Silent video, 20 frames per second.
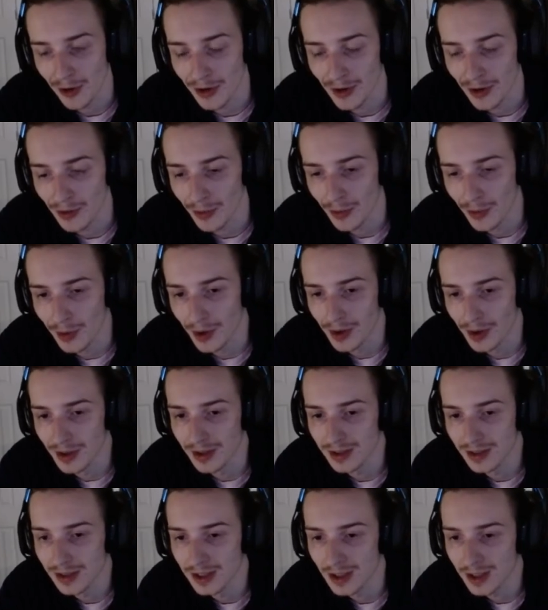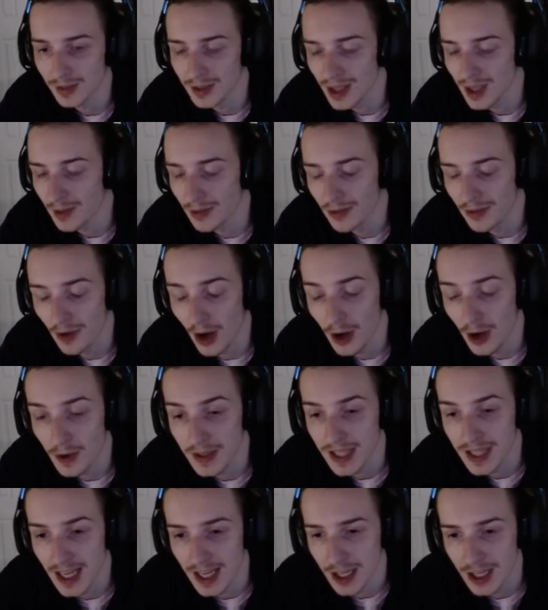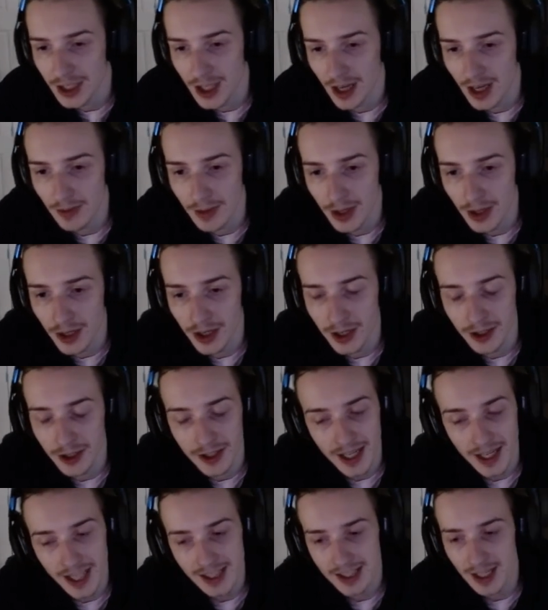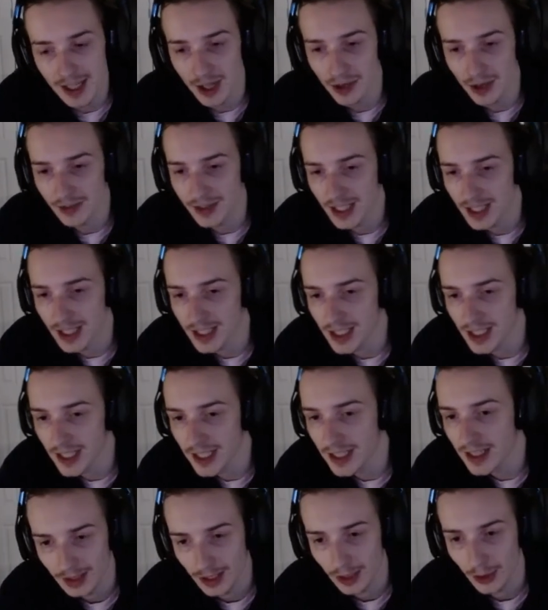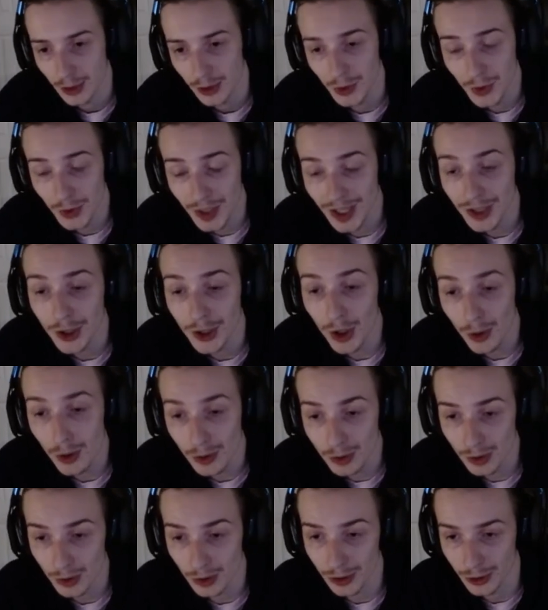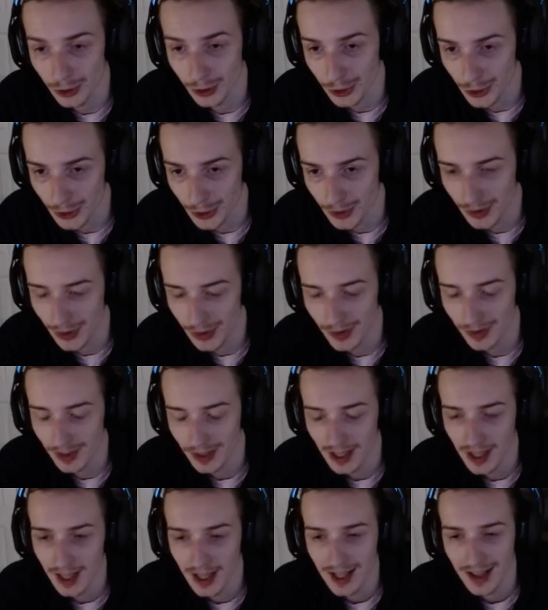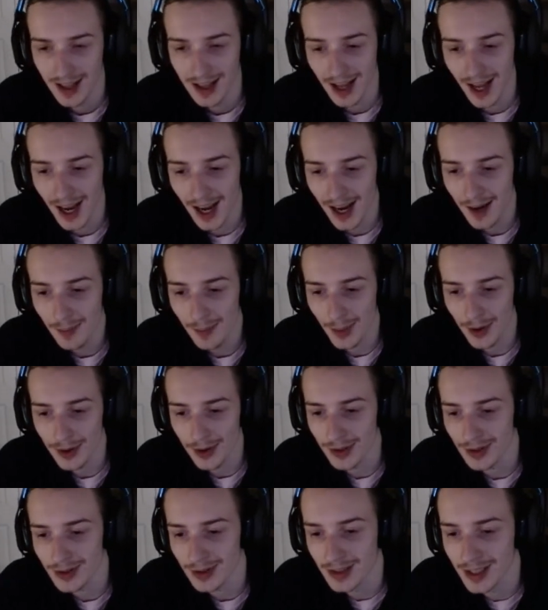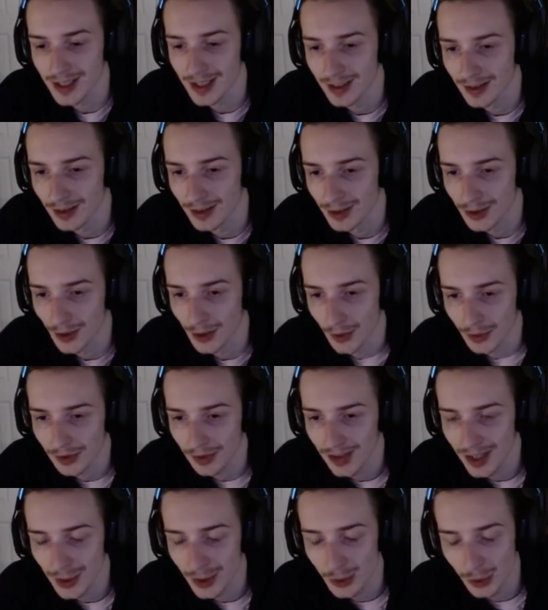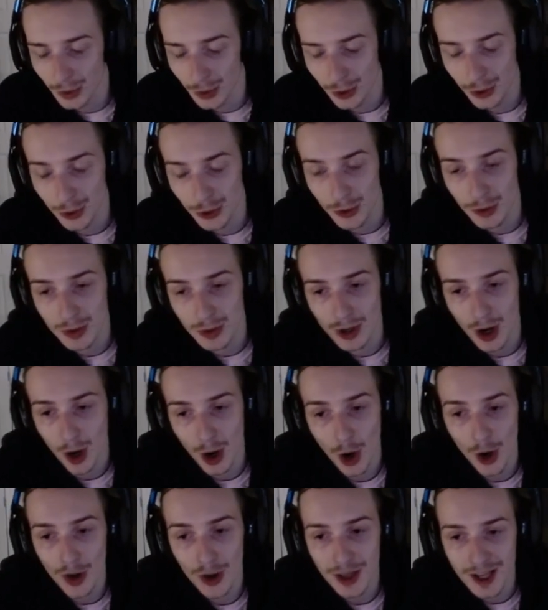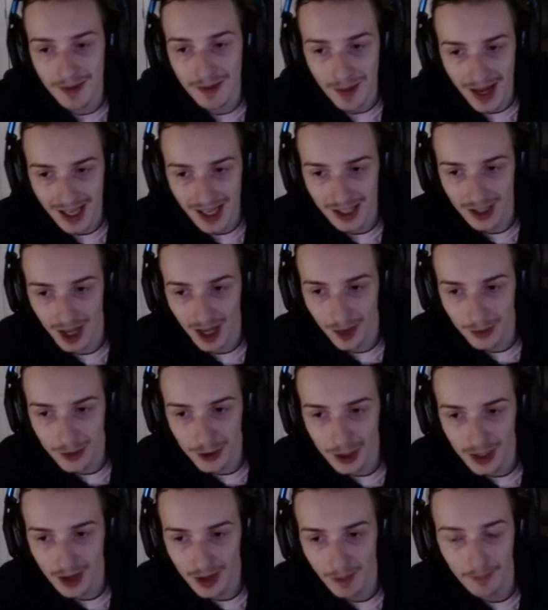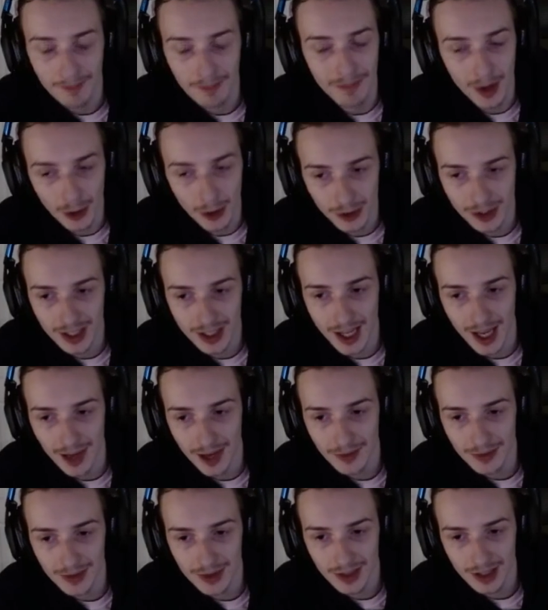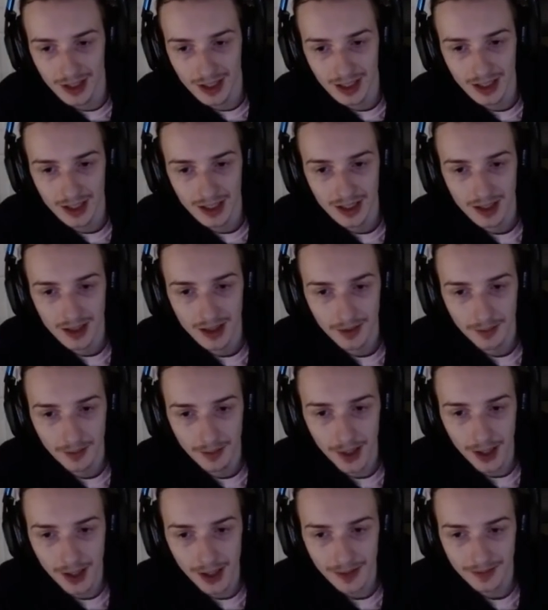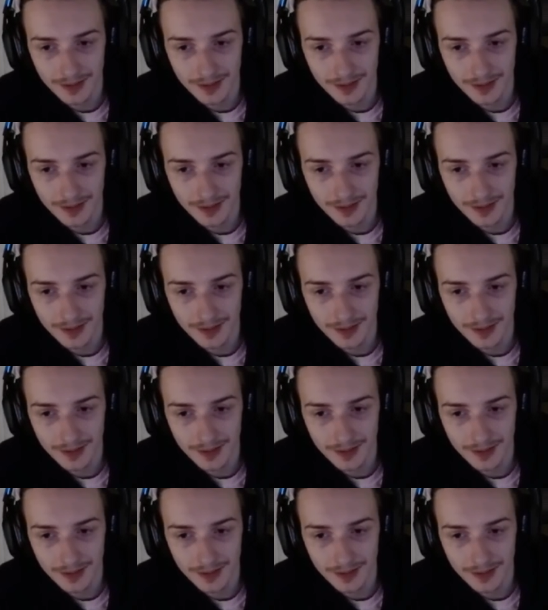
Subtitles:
or some type of auto attacking champion, and you're not scared of CC, you can go Sorcerer Shoes. I personally don't think Sorcerer Shoes are the best option most games, but